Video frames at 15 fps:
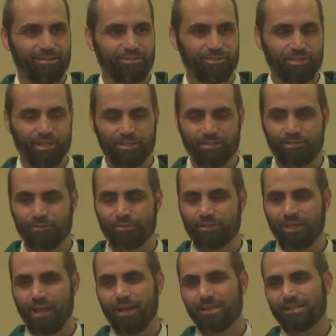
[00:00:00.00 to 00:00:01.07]
Jesus who
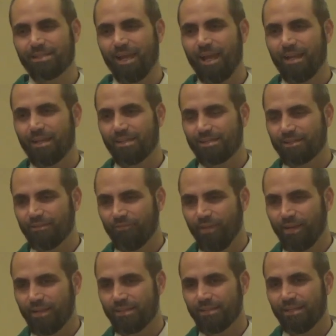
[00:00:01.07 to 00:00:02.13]
set aside his
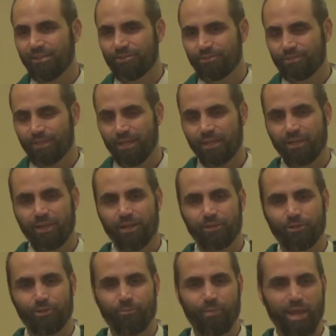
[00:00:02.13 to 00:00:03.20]
divinity to take on
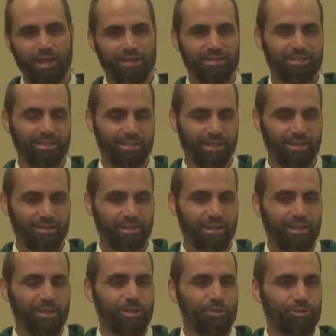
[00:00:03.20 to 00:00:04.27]
humanity and
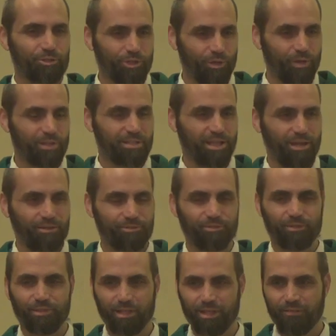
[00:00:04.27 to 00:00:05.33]
Show us how
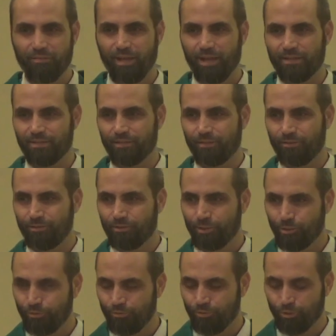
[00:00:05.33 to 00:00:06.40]
to live as a
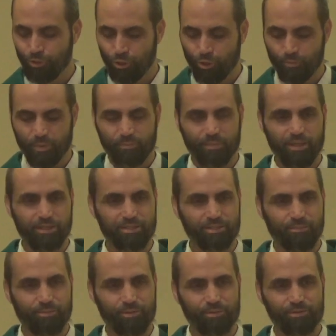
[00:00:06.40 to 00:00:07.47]
human being
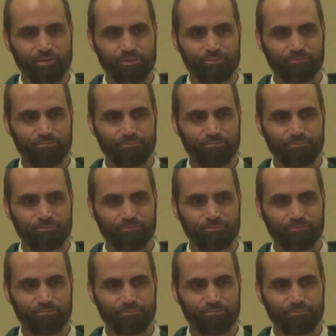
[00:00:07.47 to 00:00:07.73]
supposed to.